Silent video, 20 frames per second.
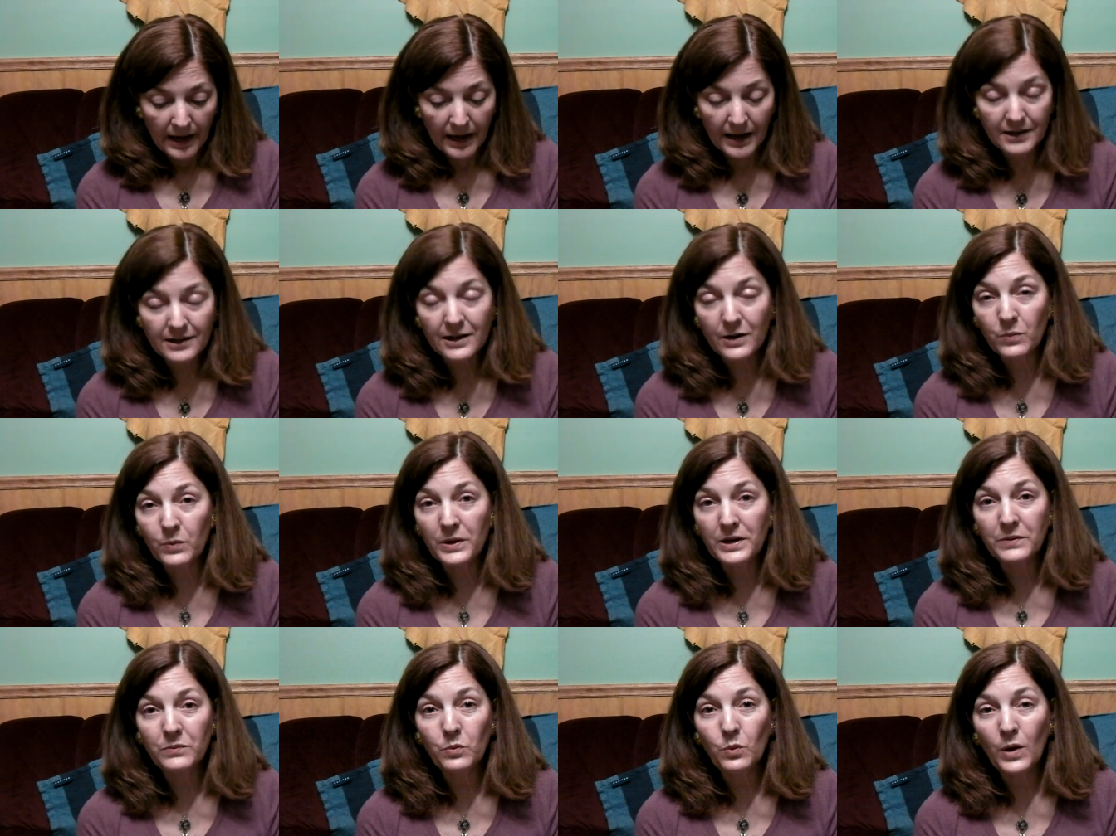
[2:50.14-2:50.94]
And now
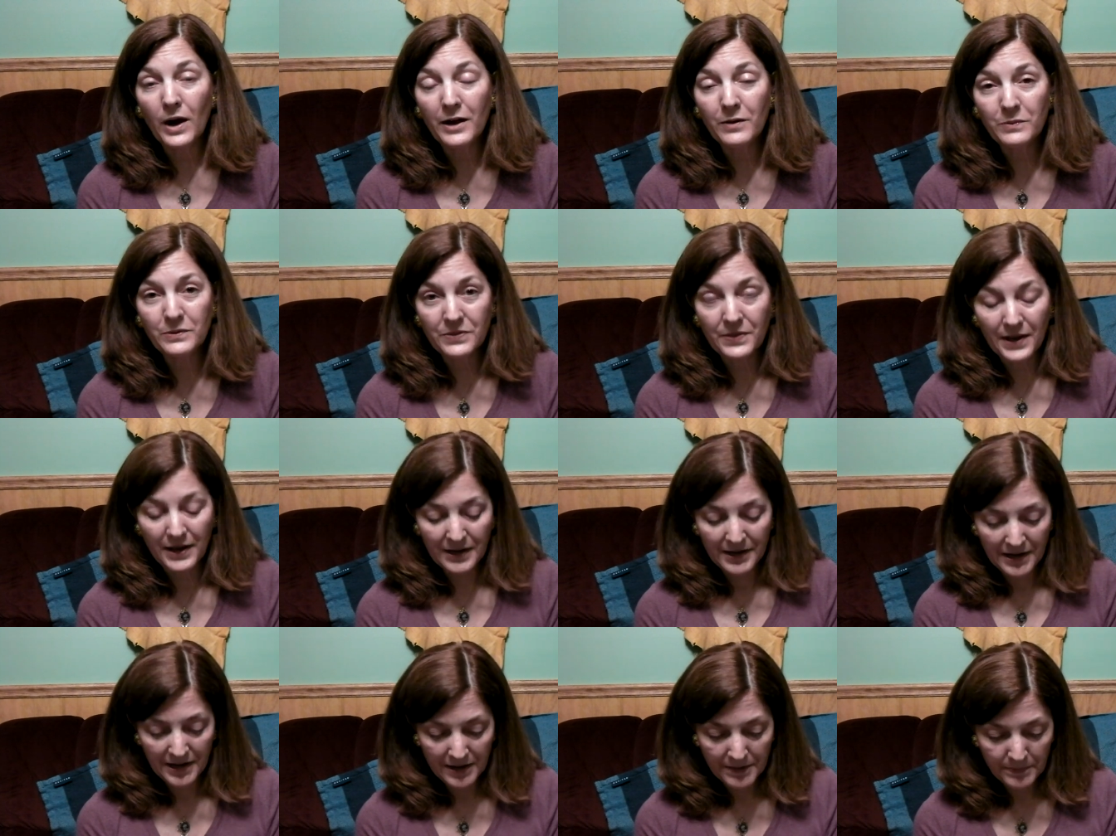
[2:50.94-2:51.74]
why would
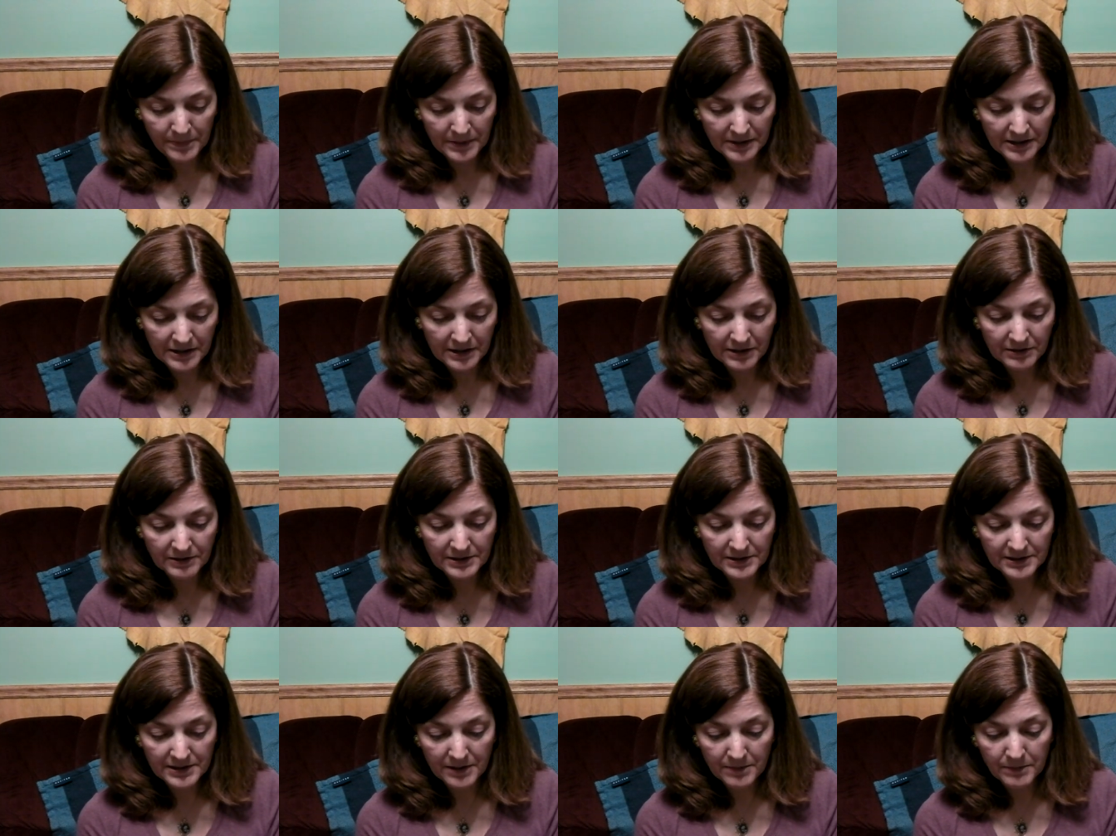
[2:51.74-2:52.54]
that happen? Here
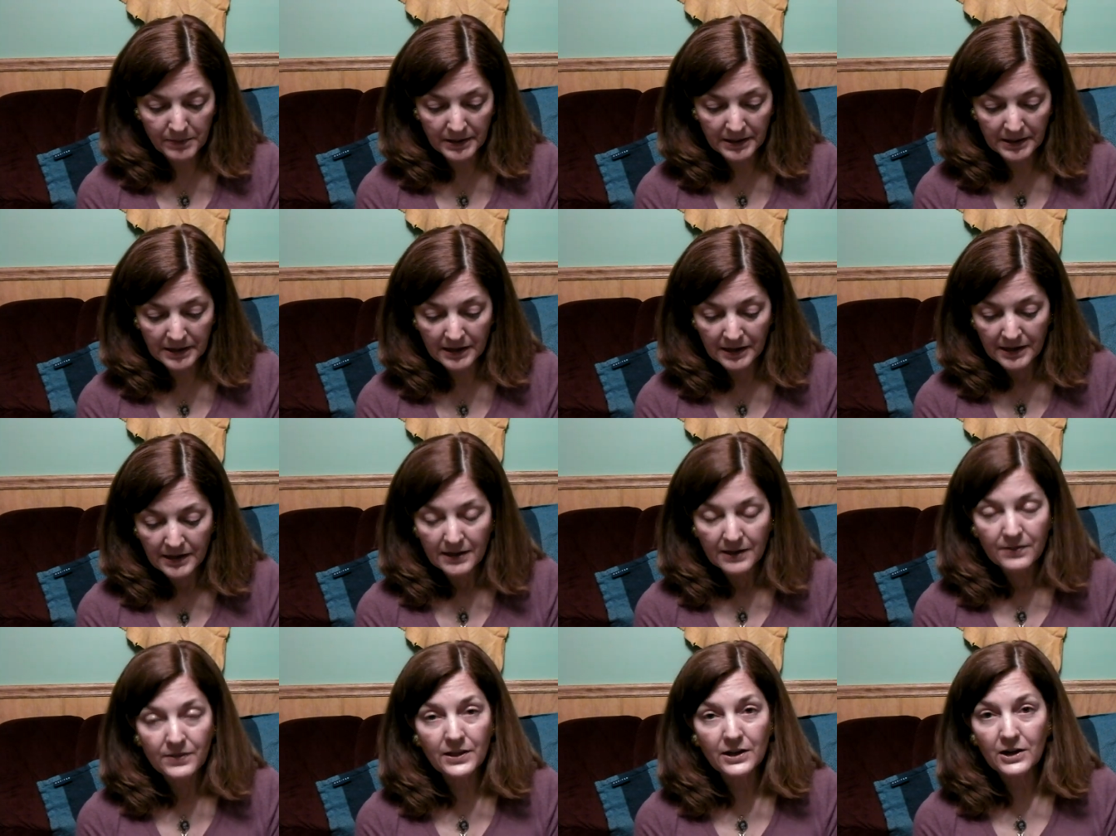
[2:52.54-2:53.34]
is somebody
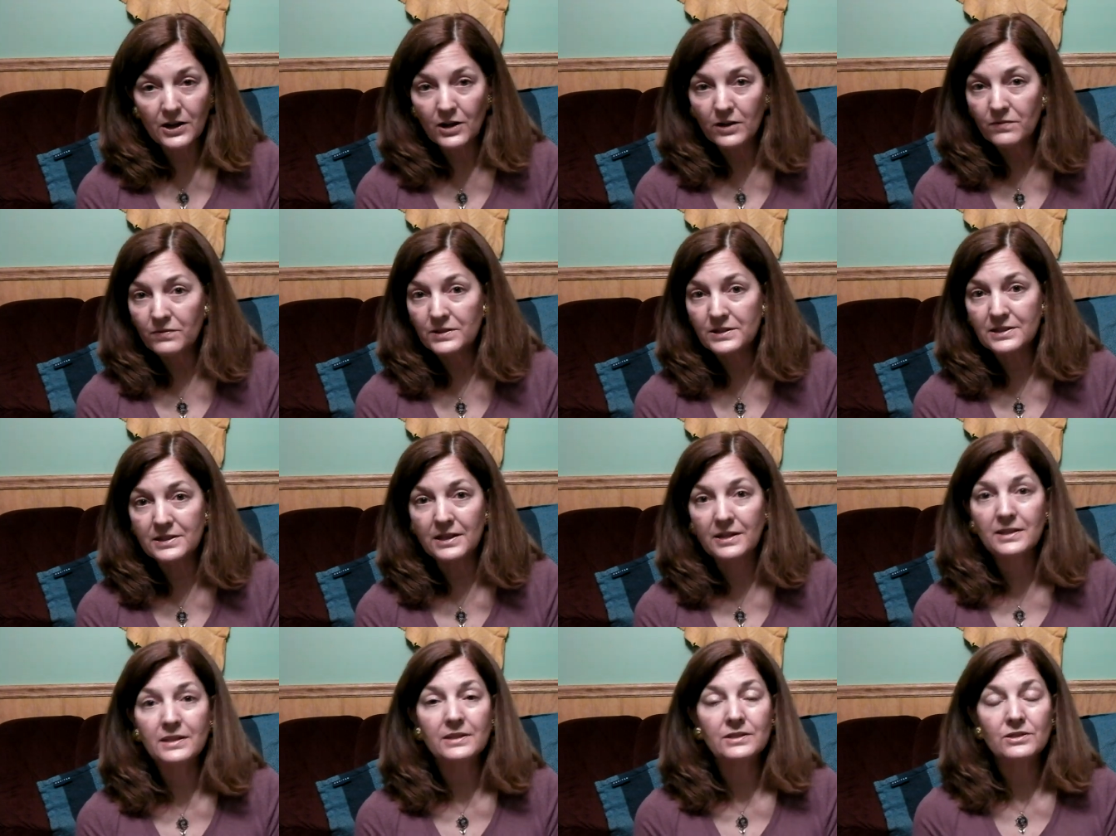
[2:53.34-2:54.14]
that all of a
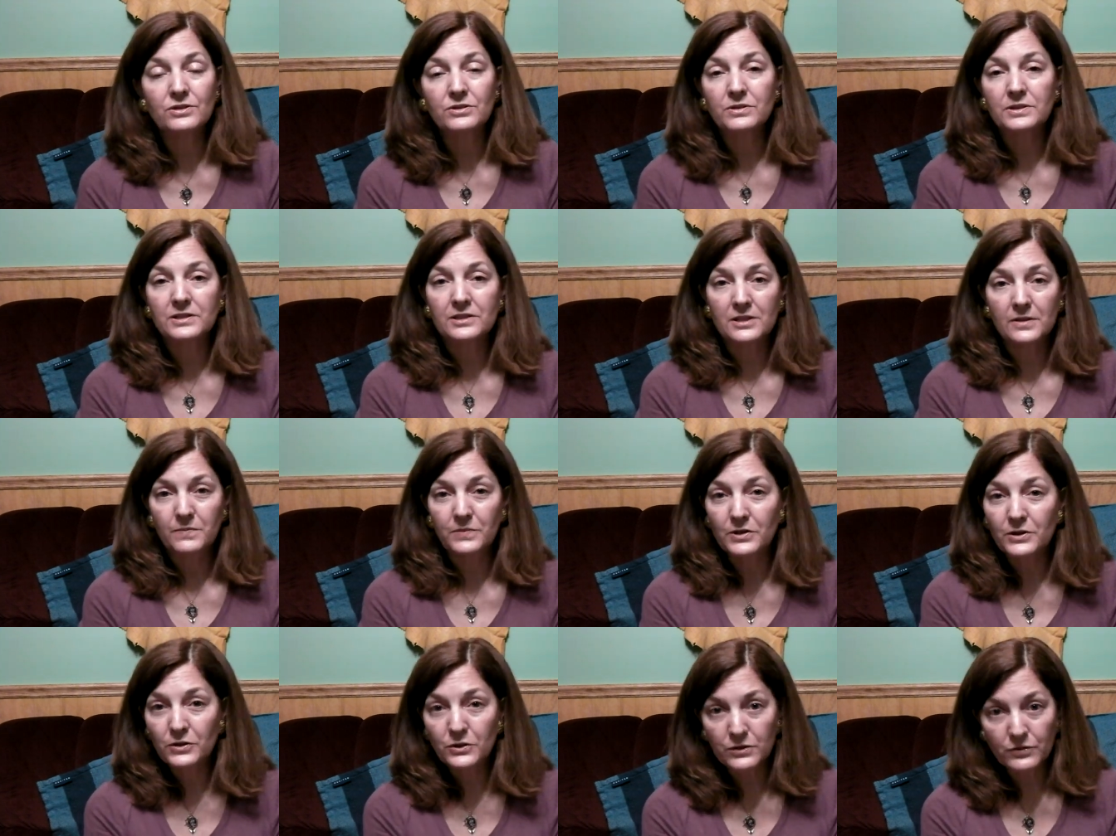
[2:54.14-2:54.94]
sudden is doing
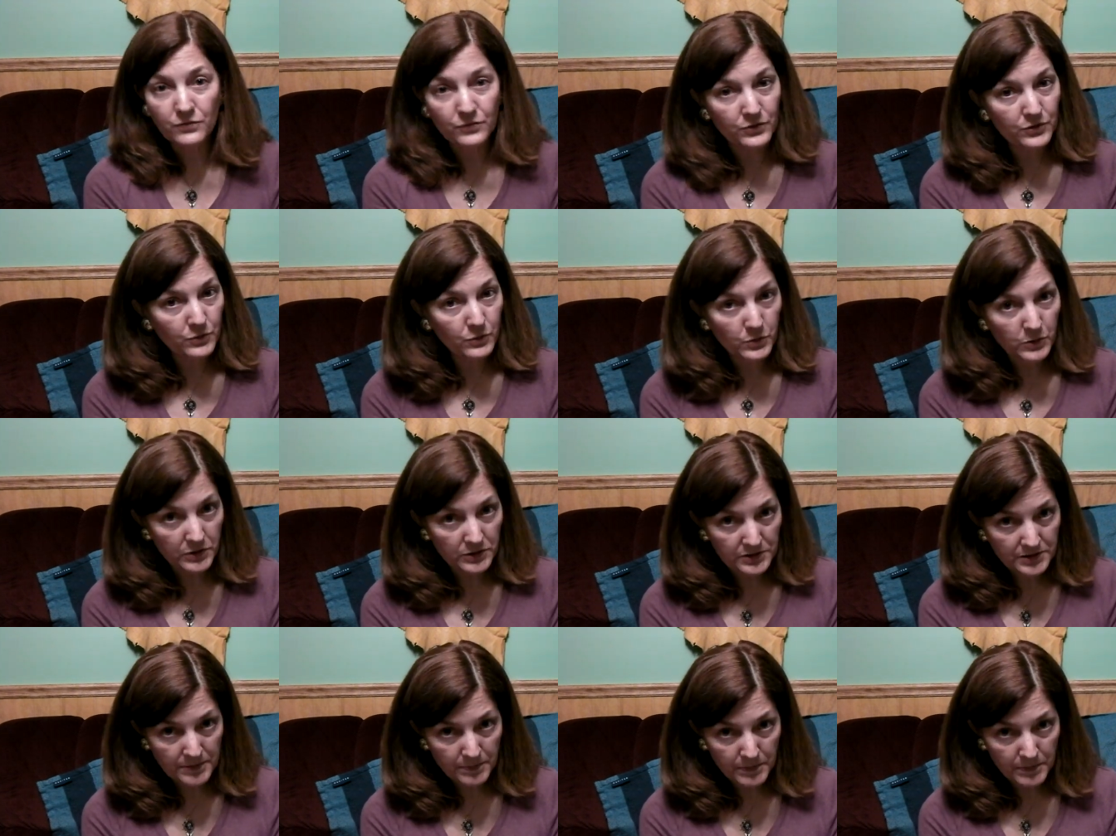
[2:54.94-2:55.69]
something good for the world,